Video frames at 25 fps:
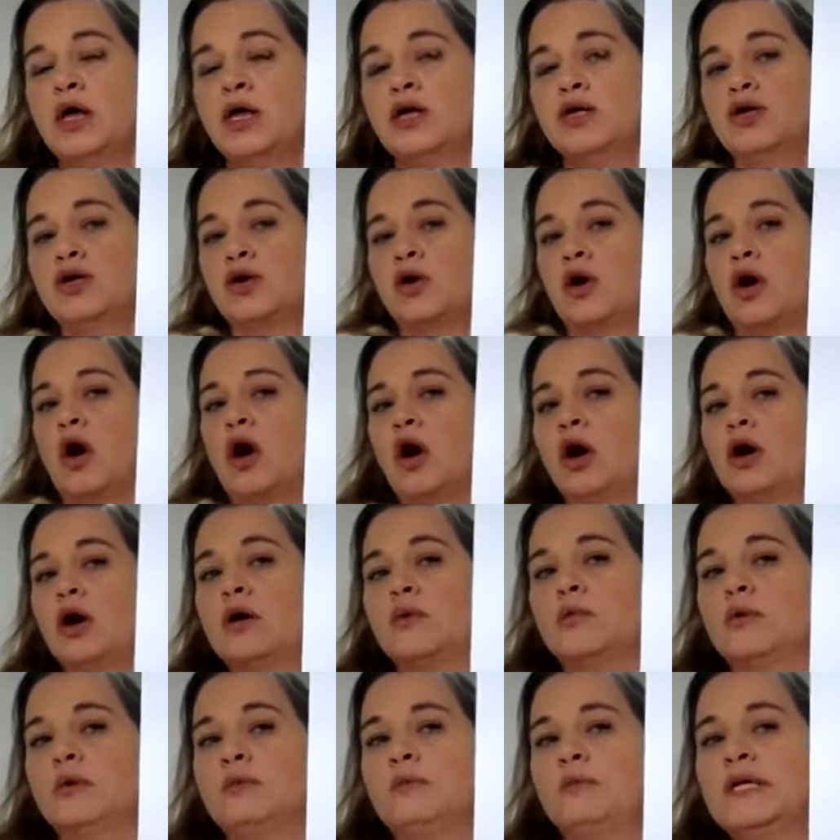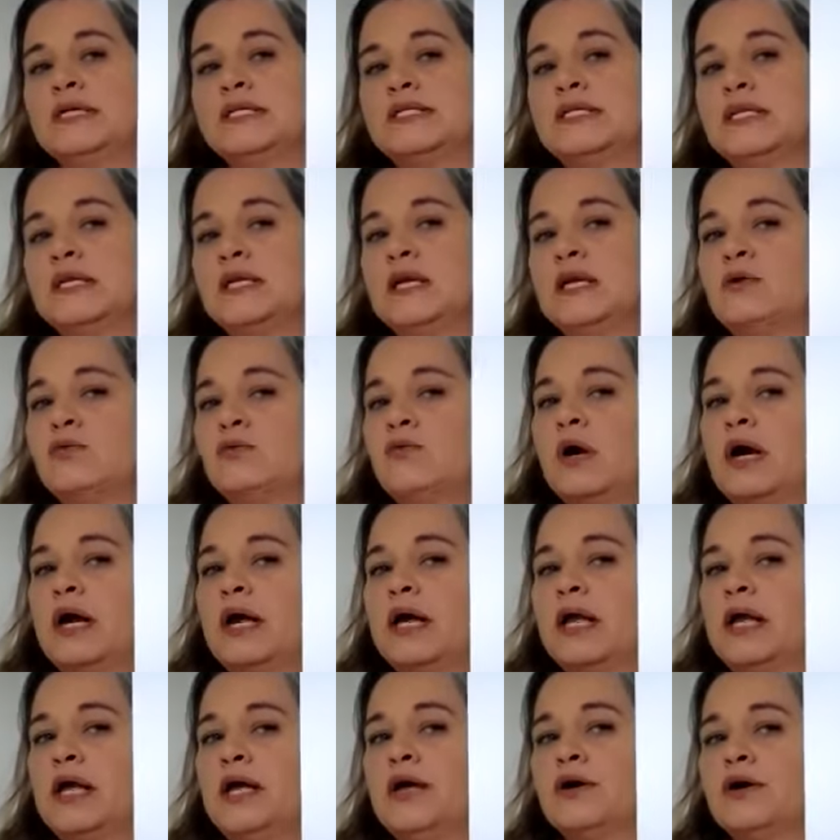Your heart would be sitting right
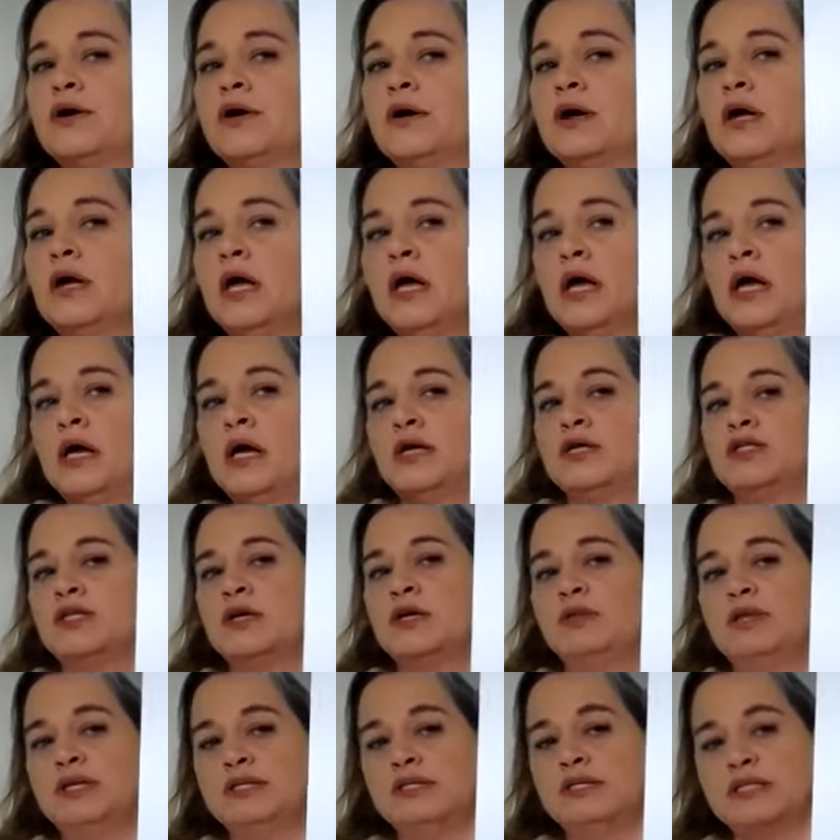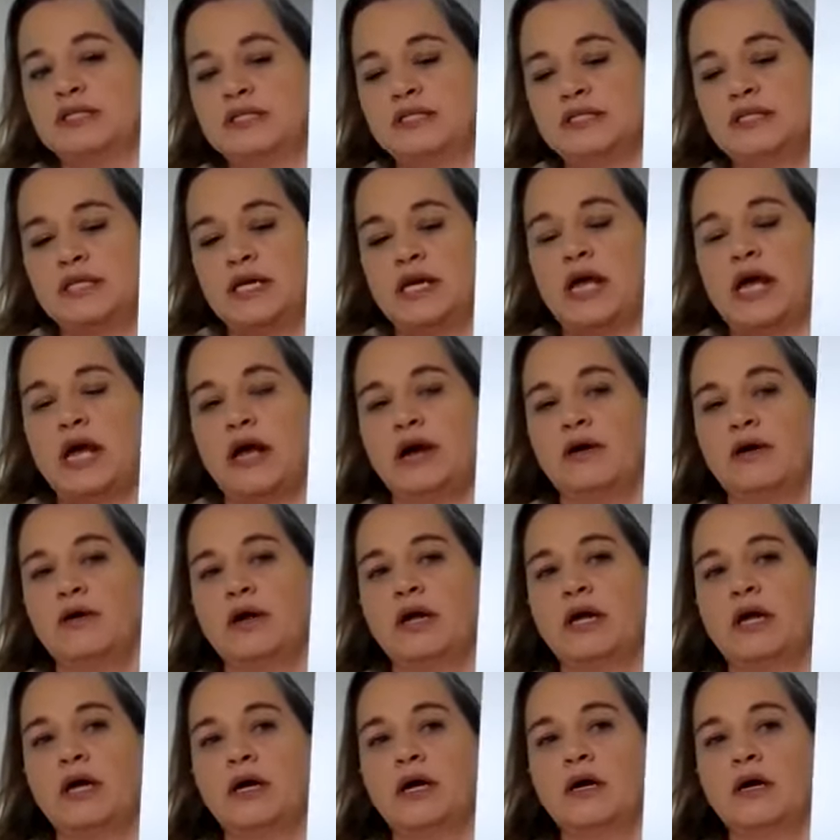here. So this is the
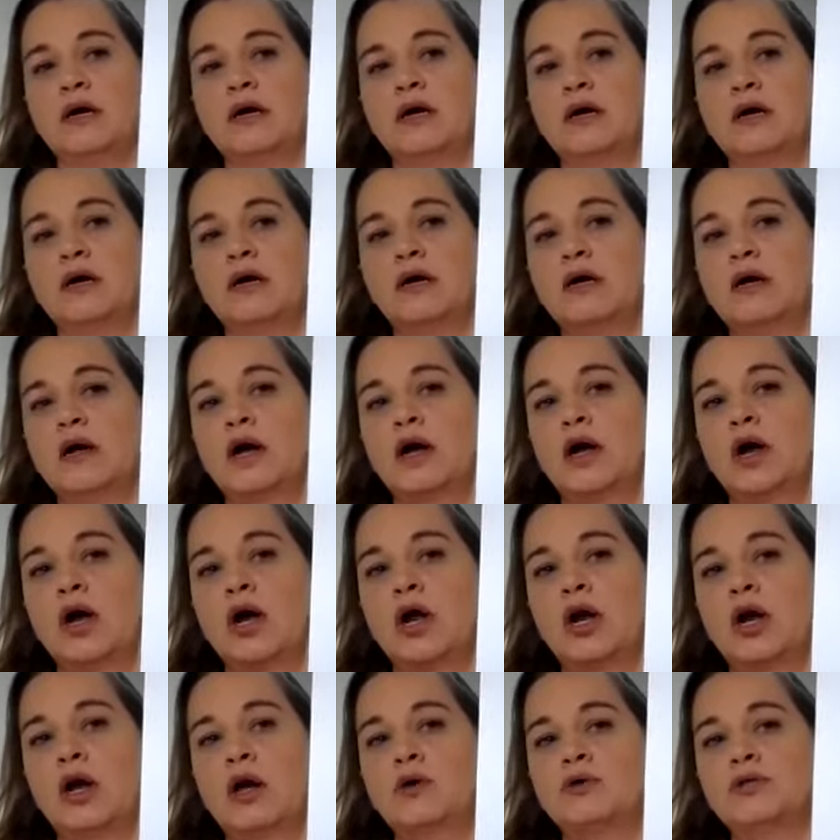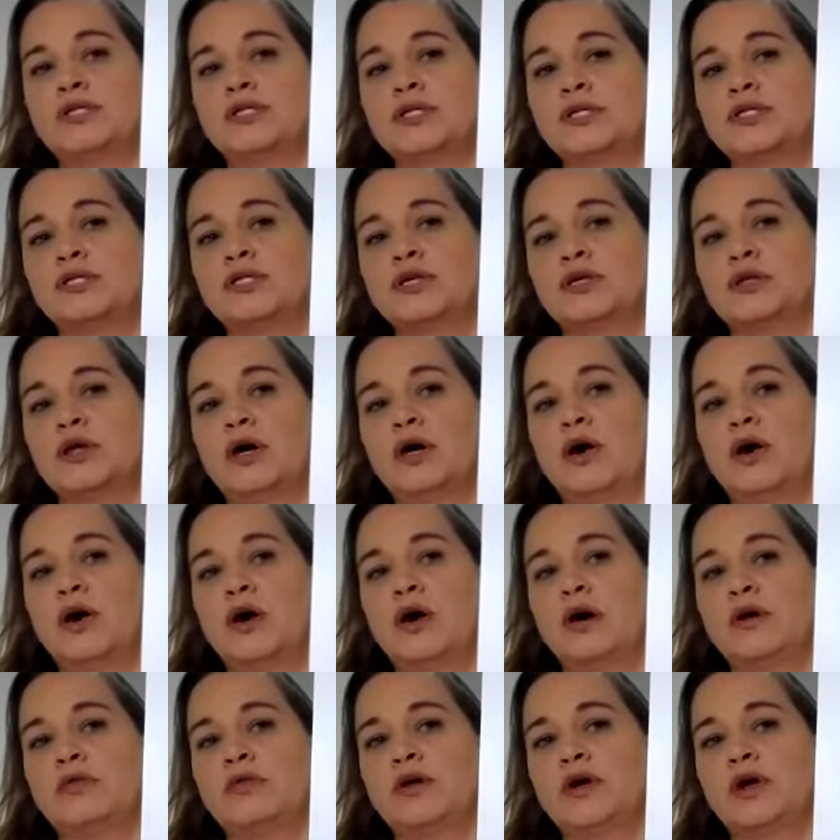area closest to the
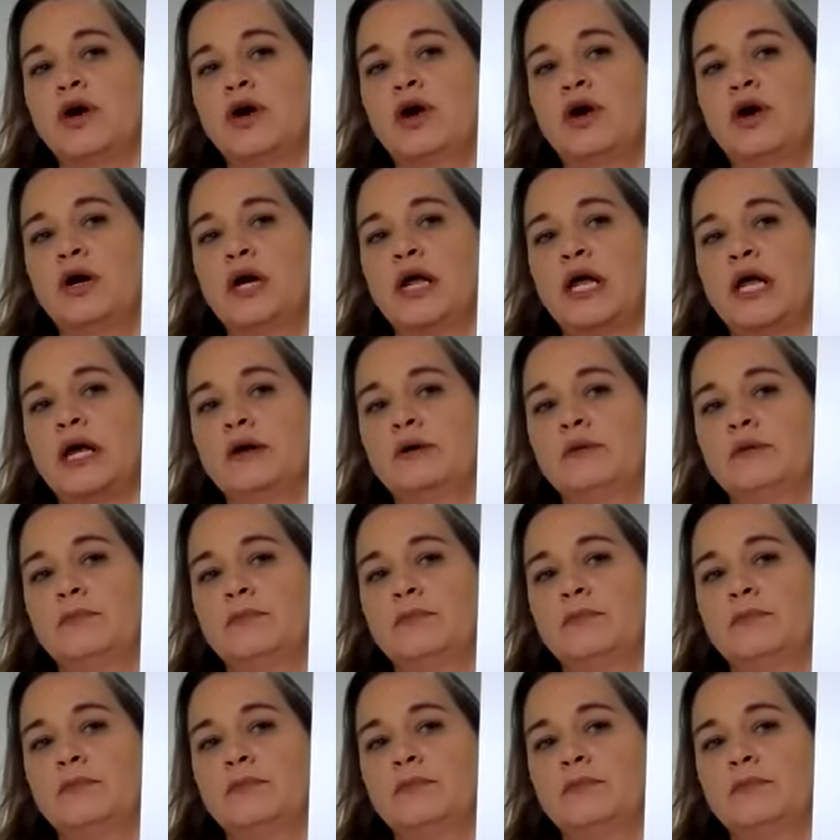heart, the cardia.